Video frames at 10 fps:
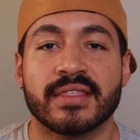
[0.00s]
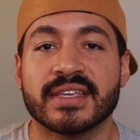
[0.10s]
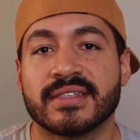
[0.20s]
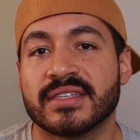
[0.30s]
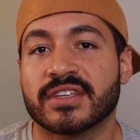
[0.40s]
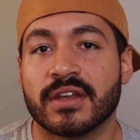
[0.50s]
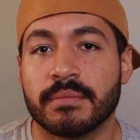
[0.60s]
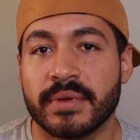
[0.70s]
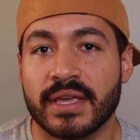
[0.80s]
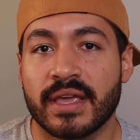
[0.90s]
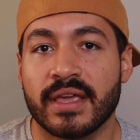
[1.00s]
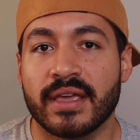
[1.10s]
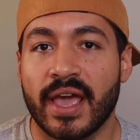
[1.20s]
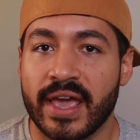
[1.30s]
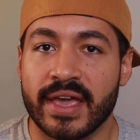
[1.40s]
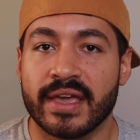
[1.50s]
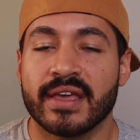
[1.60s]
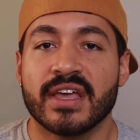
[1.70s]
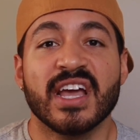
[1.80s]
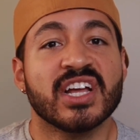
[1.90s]
this is gonna be a
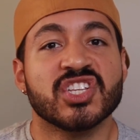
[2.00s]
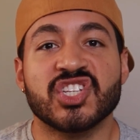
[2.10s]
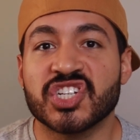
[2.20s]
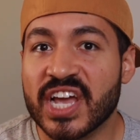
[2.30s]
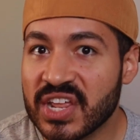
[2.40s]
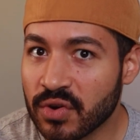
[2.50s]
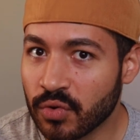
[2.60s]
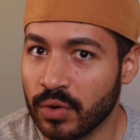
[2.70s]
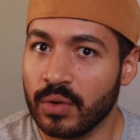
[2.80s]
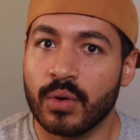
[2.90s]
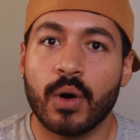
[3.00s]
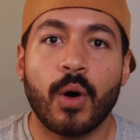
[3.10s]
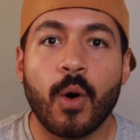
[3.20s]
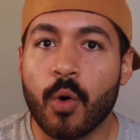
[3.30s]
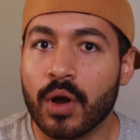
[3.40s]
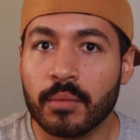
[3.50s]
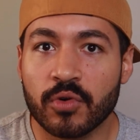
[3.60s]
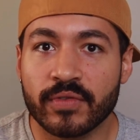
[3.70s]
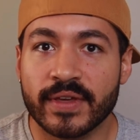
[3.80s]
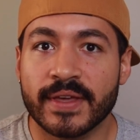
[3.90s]
general horror
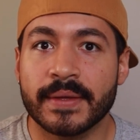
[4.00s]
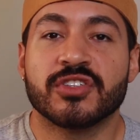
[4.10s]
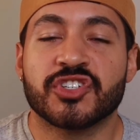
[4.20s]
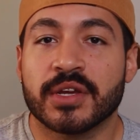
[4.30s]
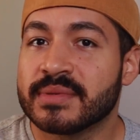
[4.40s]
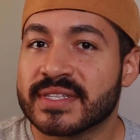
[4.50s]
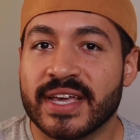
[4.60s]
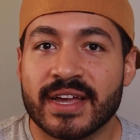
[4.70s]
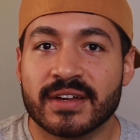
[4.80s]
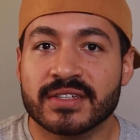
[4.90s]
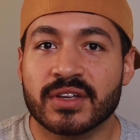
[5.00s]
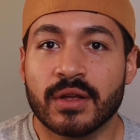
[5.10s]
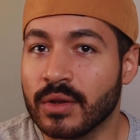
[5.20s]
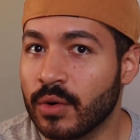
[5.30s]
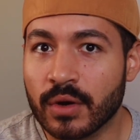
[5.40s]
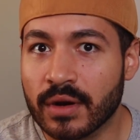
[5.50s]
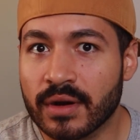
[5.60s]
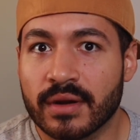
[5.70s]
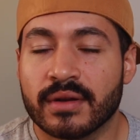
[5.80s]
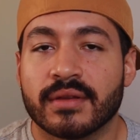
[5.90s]
movie, jump scares
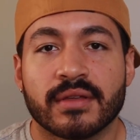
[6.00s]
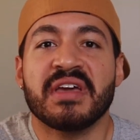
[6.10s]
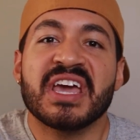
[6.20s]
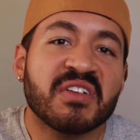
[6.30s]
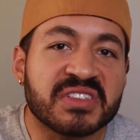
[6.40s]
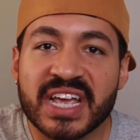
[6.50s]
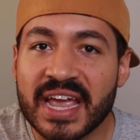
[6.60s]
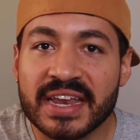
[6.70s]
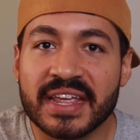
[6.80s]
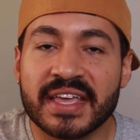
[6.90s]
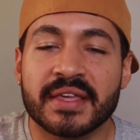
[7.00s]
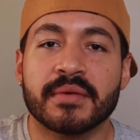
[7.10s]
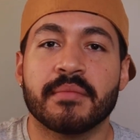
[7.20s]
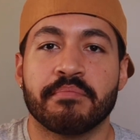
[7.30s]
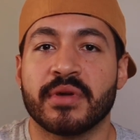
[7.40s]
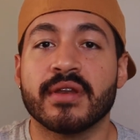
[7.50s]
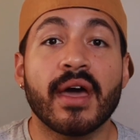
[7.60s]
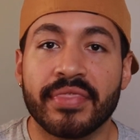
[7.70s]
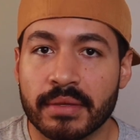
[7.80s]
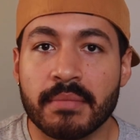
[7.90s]
galore, entertaining, but
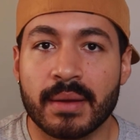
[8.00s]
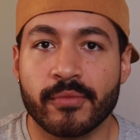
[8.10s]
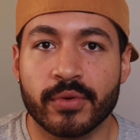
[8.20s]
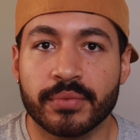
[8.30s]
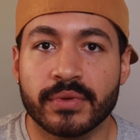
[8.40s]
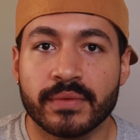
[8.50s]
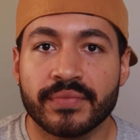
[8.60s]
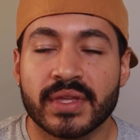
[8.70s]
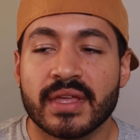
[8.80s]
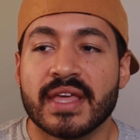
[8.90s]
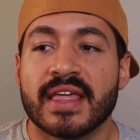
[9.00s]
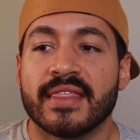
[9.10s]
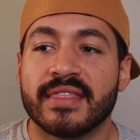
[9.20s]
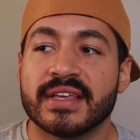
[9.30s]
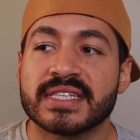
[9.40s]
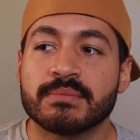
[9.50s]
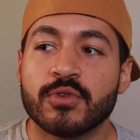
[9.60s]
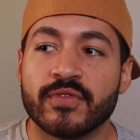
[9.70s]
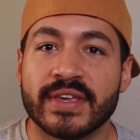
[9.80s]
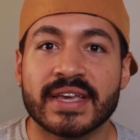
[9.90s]
nothing memorable. This
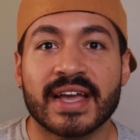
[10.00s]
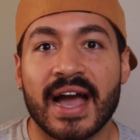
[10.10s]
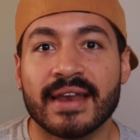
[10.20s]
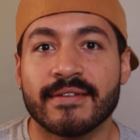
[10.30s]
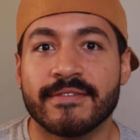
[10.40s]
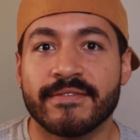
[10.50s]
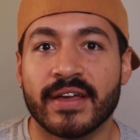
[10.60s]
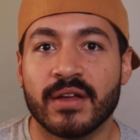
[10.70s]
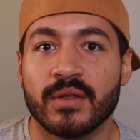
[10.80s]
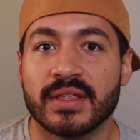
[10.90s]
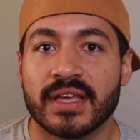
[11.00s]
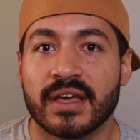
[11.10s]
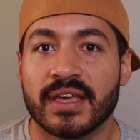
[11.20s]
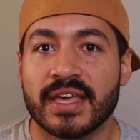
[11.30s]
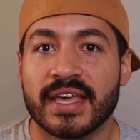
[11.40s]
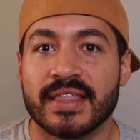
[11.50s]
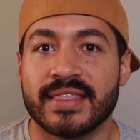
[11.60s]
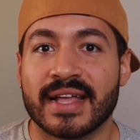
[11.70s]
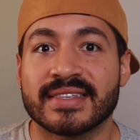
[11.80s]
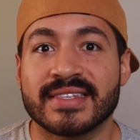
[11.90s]
movie kind of fell in
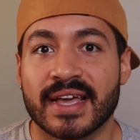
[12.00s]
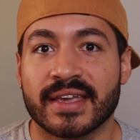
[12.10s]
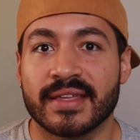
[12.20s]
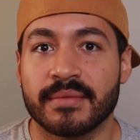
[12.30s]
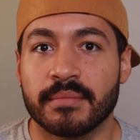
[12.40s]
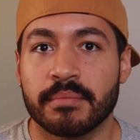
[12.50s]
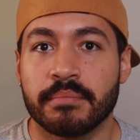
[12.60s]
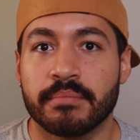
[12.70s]
that second